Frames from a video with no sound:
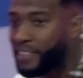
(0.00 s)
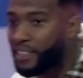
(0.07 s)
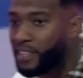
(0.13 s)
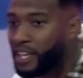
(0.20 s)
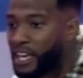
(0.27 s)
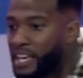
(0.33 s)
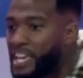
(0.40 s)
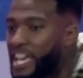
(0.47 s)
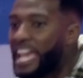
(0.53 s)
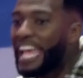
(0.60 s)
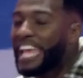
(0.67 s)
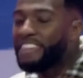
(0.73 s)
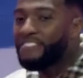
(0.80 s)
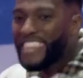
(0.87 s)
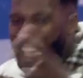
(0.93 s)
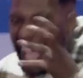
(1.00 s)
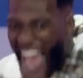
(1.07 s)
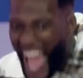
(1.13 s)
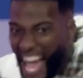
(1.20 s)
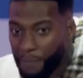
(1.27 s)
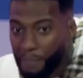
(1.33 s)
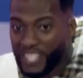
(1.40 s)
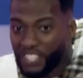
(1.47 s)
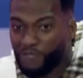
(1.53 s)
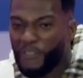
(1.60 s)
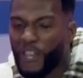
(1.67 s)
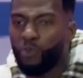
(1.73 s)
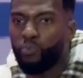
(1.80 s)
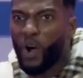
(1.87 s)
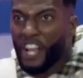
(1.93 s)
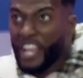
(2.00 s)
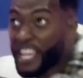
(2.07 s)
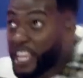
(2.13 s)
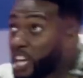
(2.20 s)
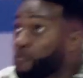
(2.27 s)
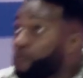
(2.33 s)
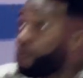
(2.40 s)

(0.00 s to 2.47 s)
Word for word: in the atmosphere where it can